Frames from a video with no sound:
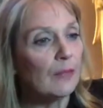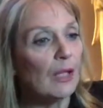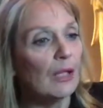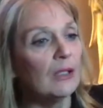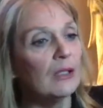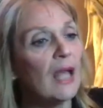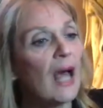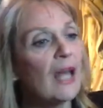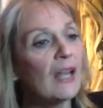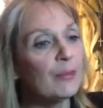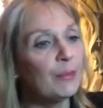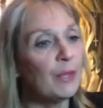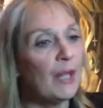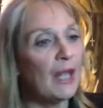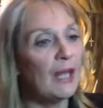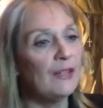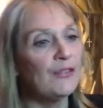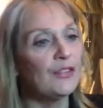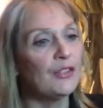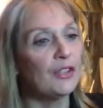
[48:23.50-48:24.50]
a lot of
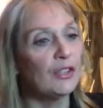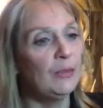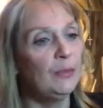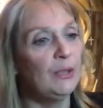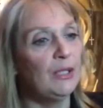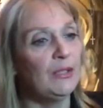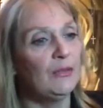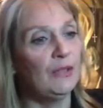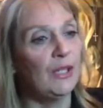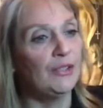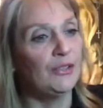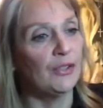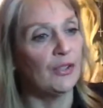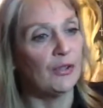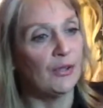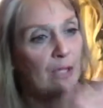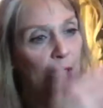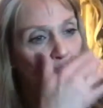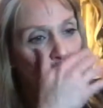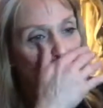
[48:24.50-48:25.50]
planets are going to be in
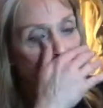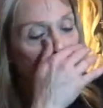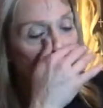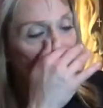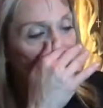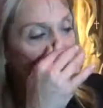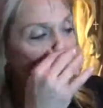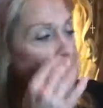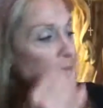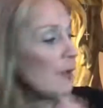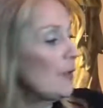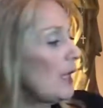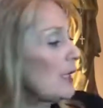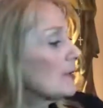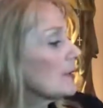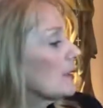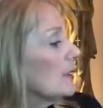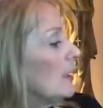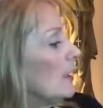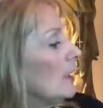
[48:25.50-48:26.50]
retrogrades. So
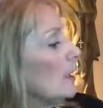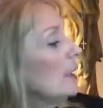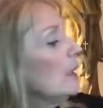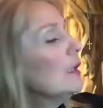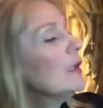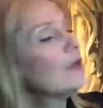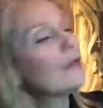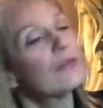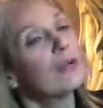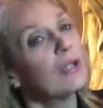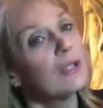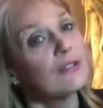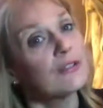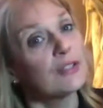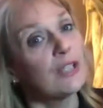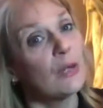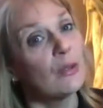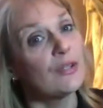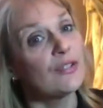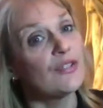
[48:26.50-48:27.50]
that's going to really
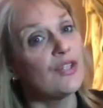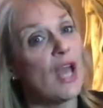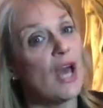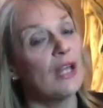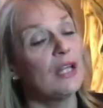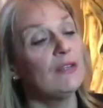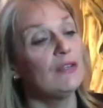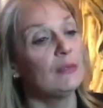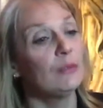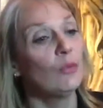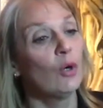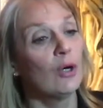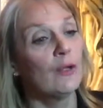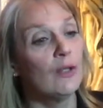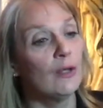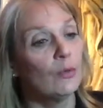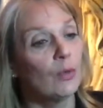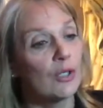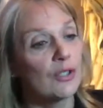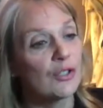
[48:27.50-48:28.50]
slow us down even more
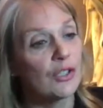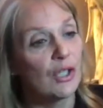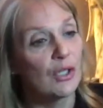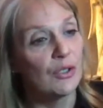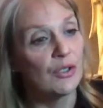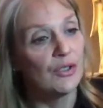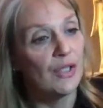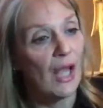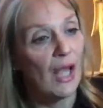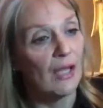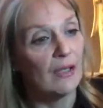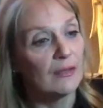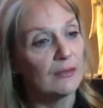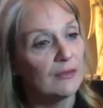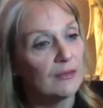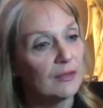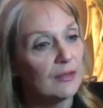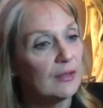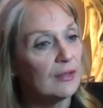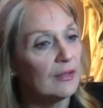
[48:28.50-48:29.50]
than we're slowed down.
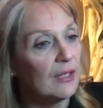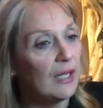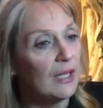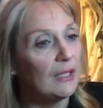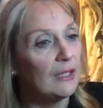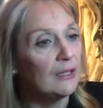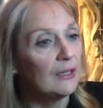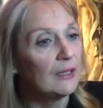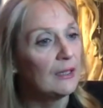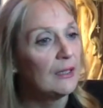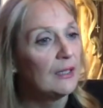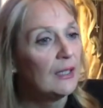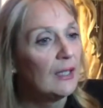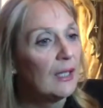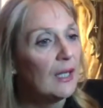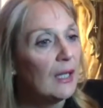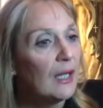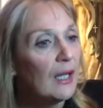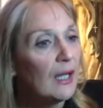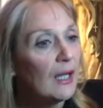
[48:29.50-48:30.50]
All right.
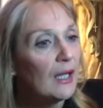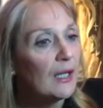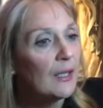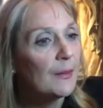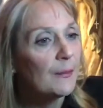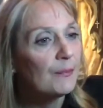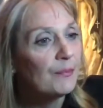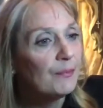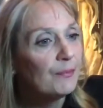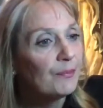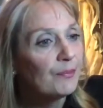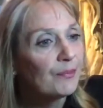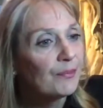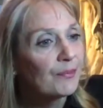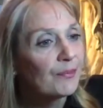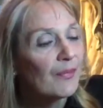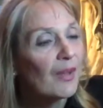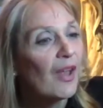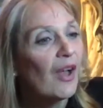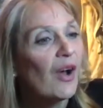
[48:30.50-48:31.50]
Oh,
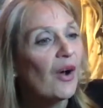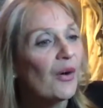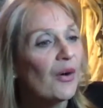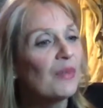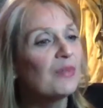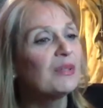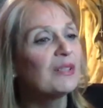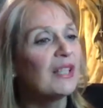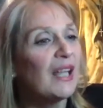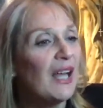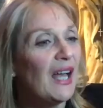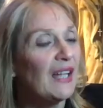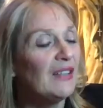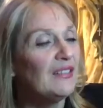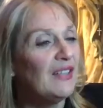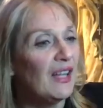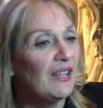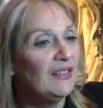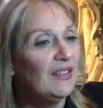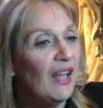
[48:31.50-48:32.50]
I'm glad,
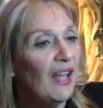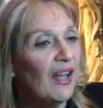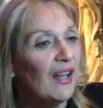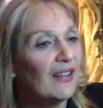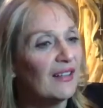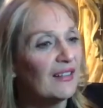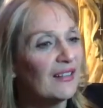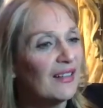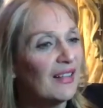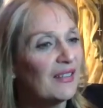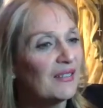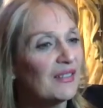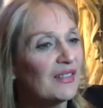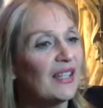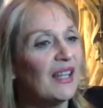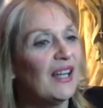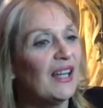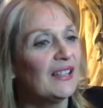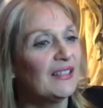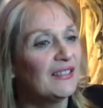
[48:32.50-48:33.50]
Danielle. I'm
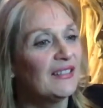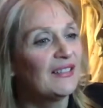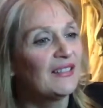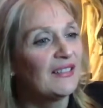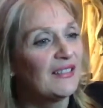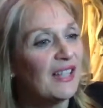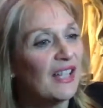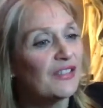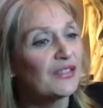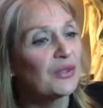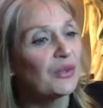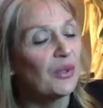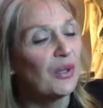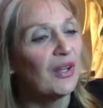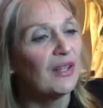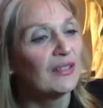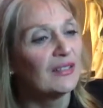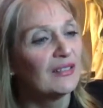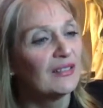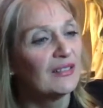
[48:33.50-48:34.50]
glad. That's
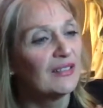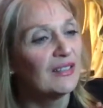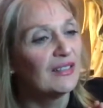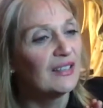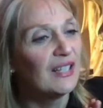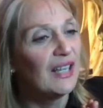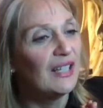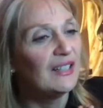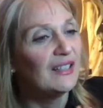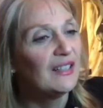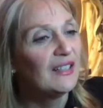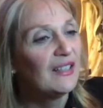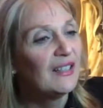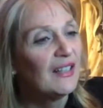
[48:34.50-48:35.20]
cool. All right.